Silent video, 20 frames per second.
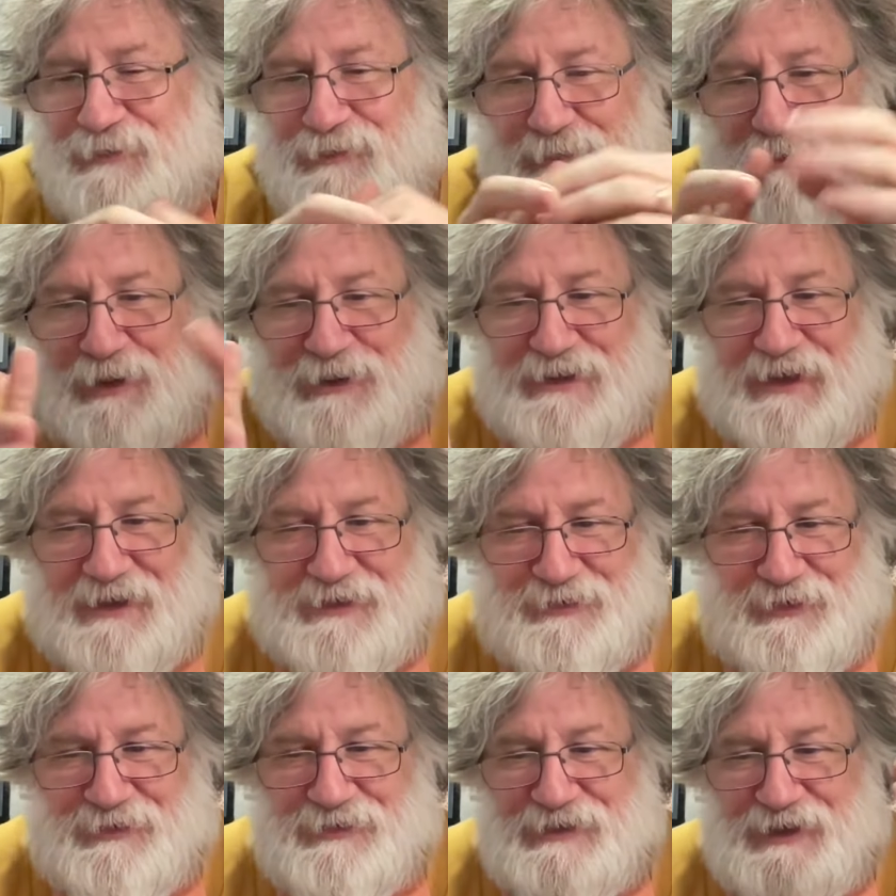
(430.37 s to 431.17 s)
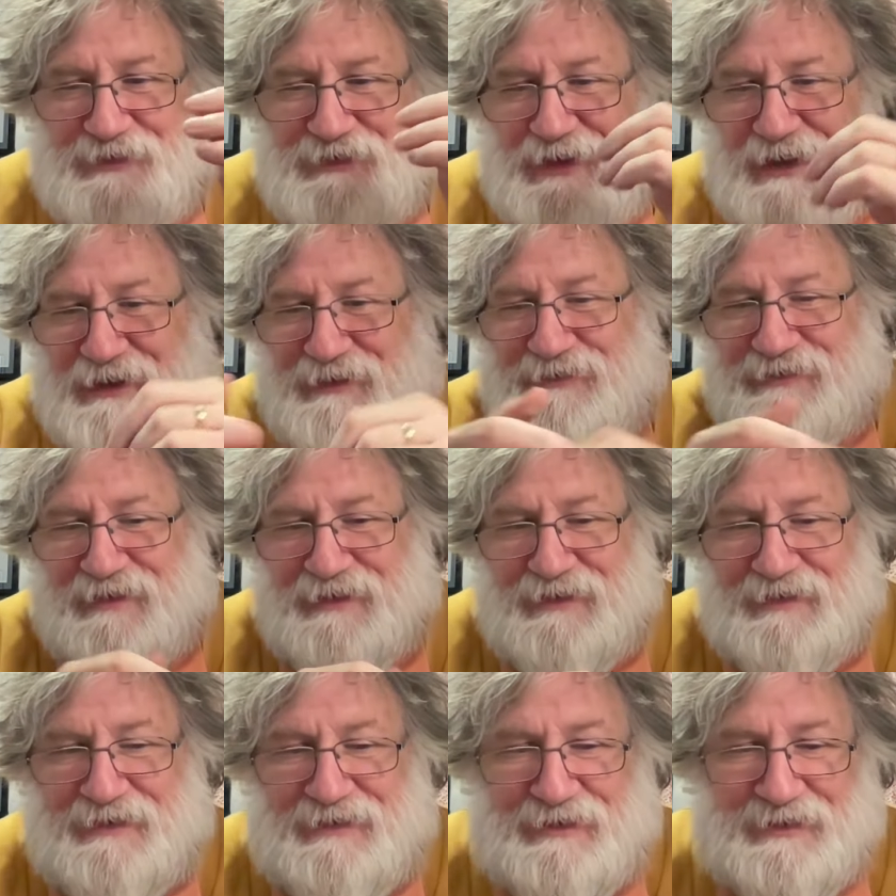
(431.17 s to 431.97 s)
the one hand, on the other hand,
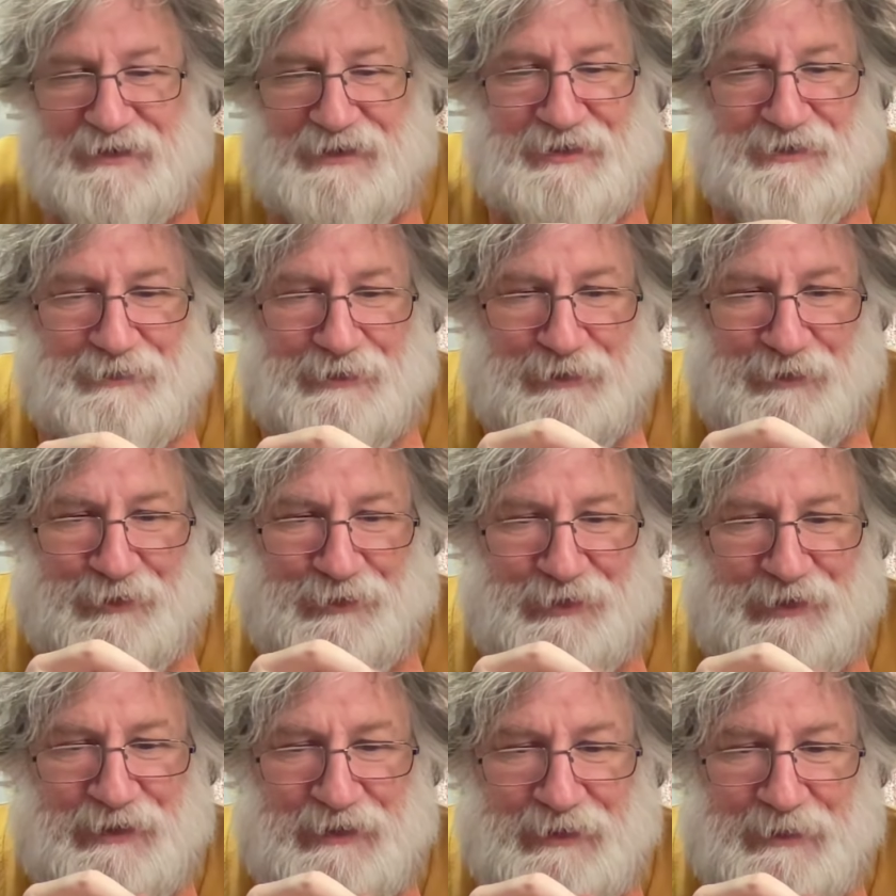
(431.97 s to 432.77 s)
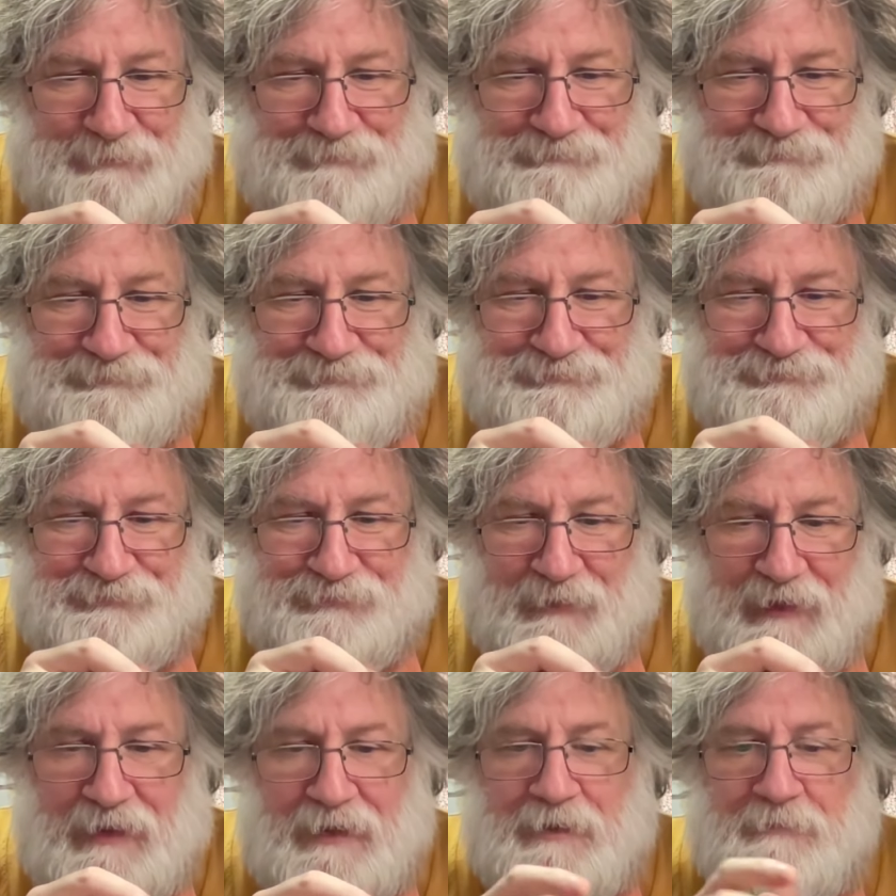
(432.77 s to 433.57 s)
going on here.
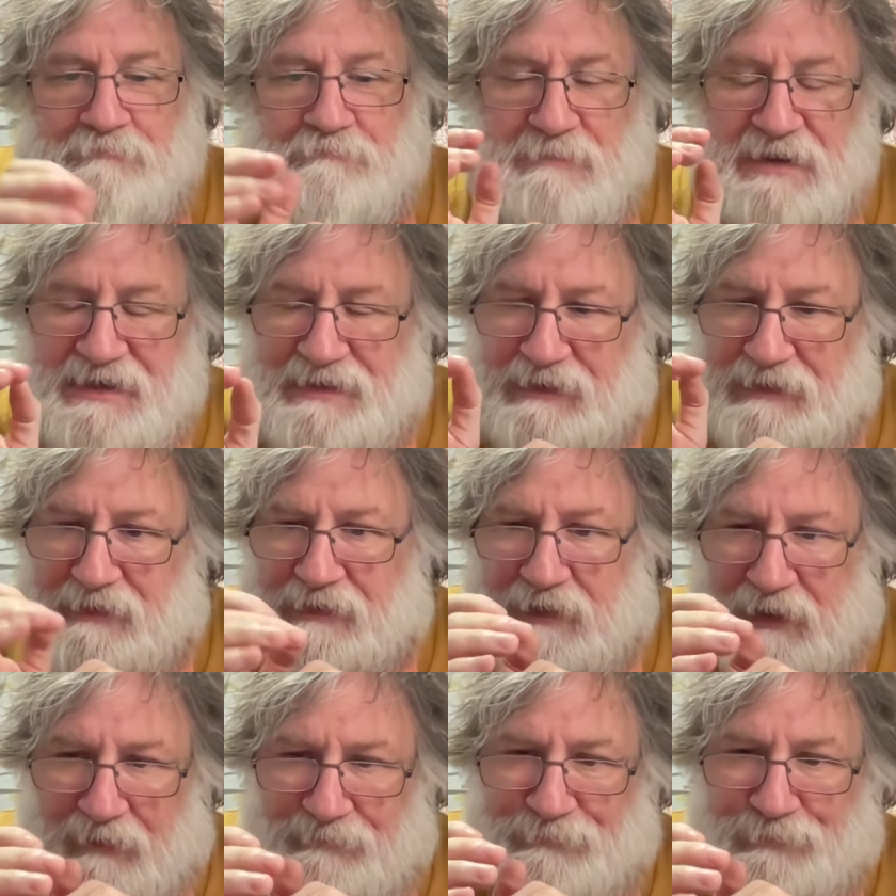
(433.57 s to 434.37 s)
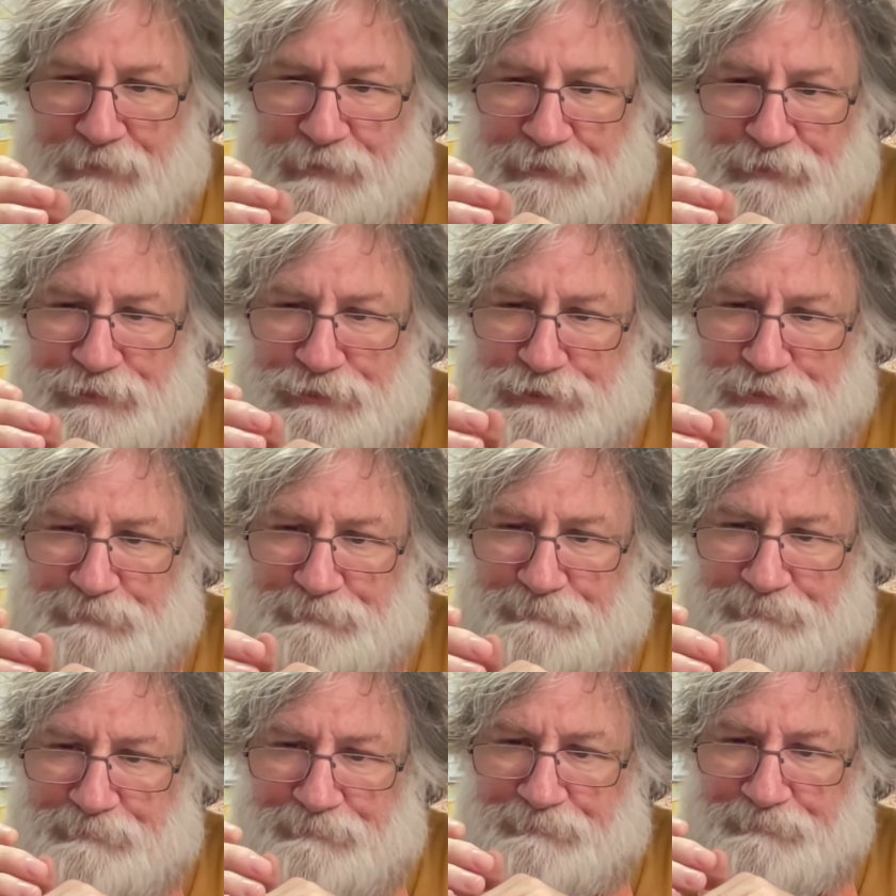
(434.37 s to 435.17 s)
Media coverage
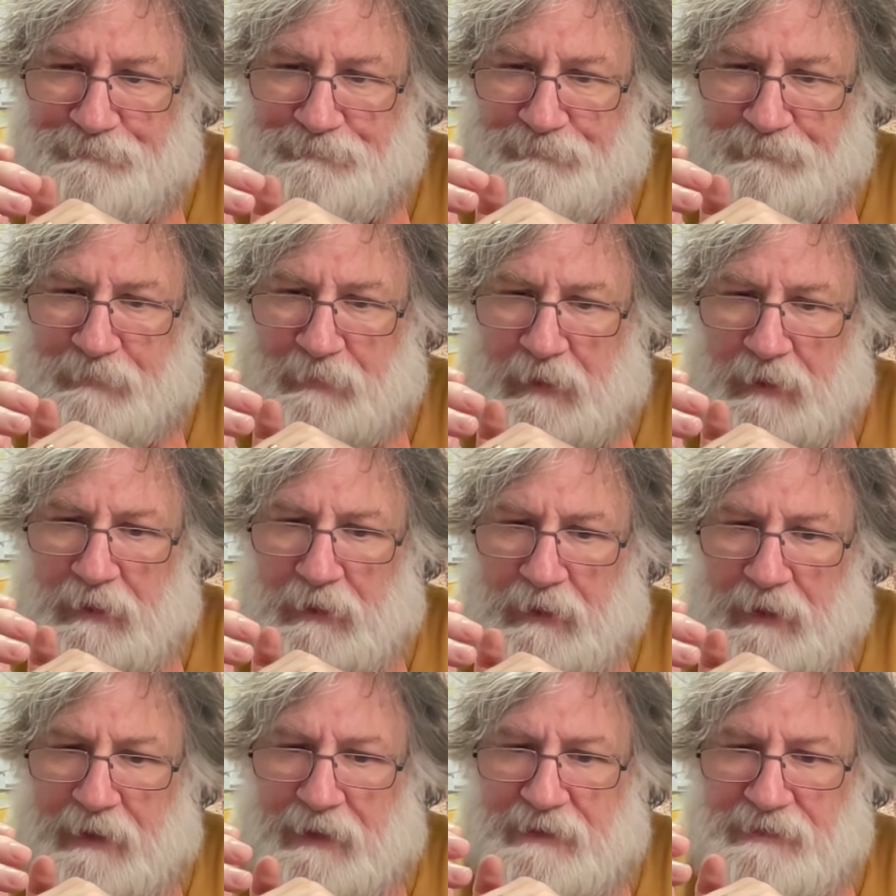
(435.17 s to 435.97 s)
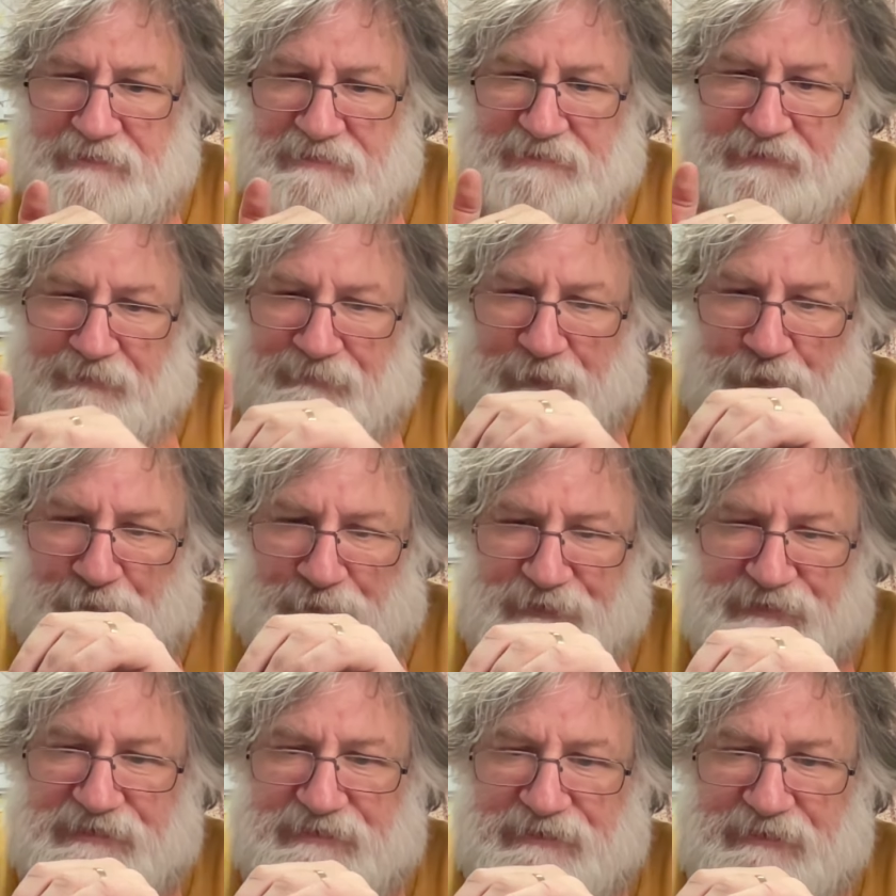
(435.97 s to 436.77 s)
has, of
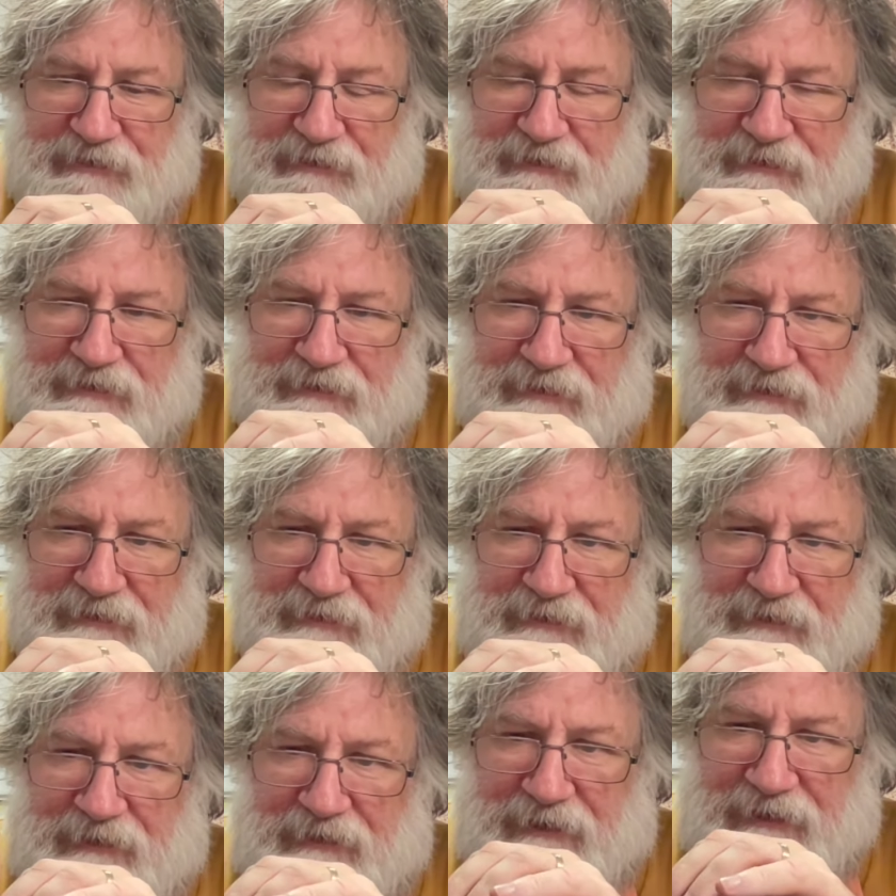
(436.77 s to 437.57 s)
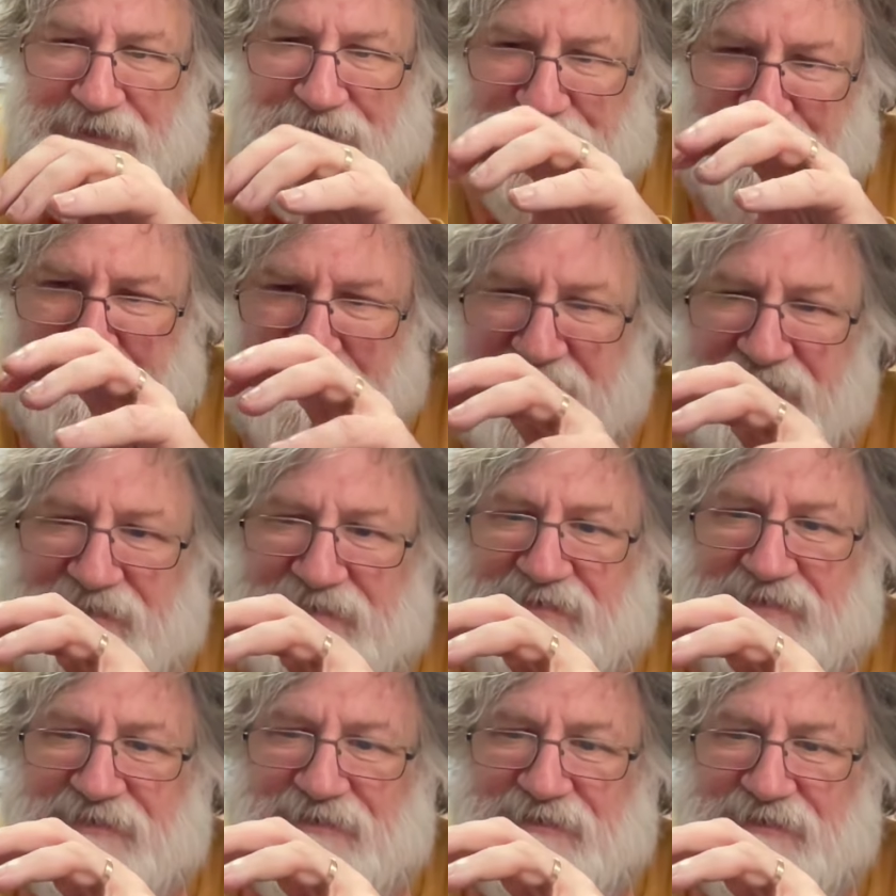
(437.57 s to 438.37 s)
course,
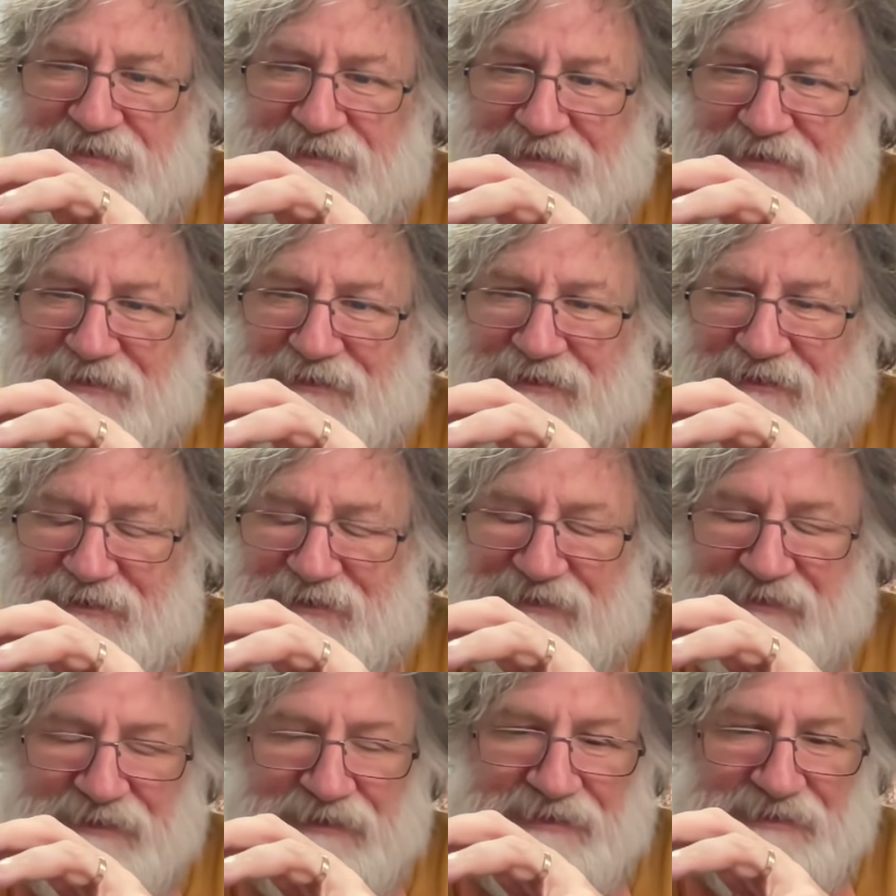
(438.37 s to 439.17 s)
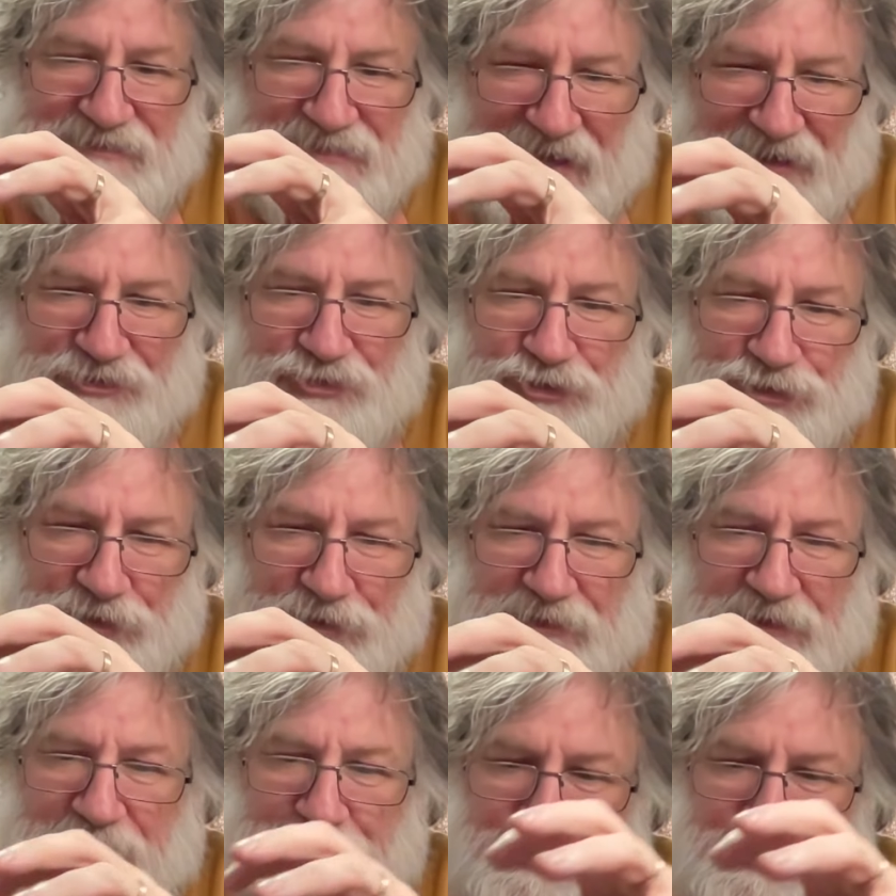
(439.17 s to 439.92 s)
increased the tension. It